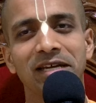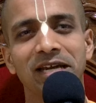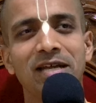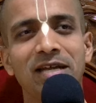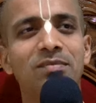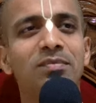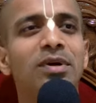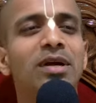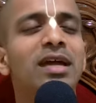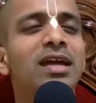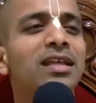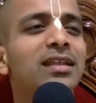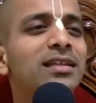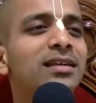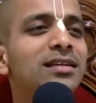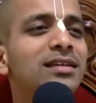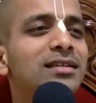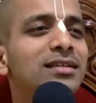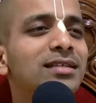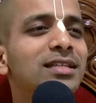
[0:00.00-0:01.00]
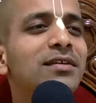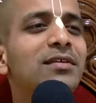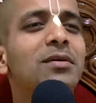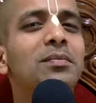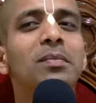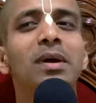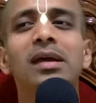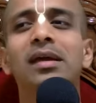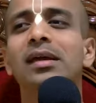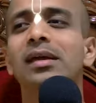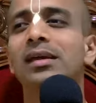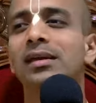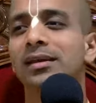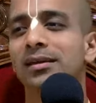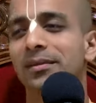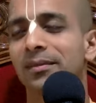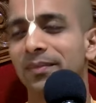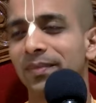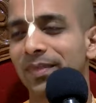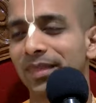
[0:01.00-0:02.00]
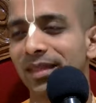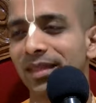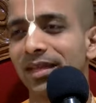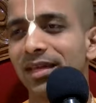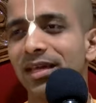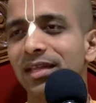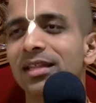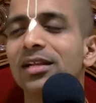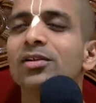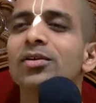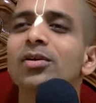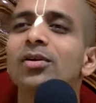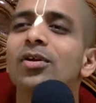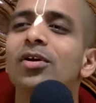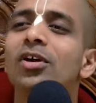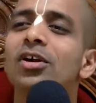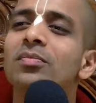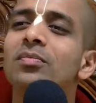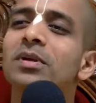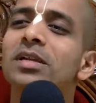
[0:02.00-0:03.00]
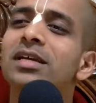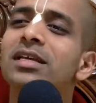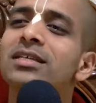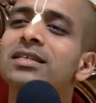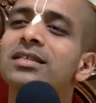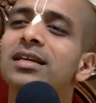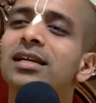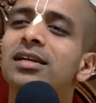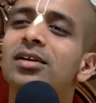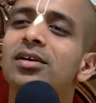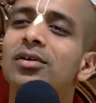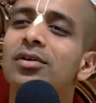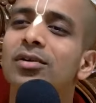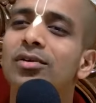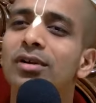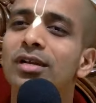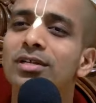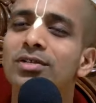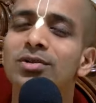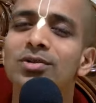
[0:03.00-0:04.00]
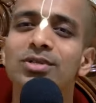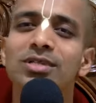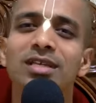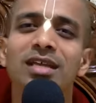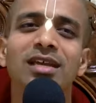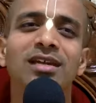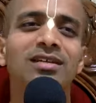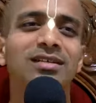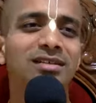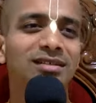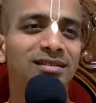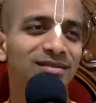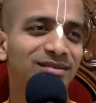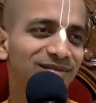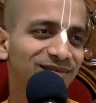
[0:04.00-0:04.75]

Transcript: And praying this, they were begging that, oh Lord, please send your own associate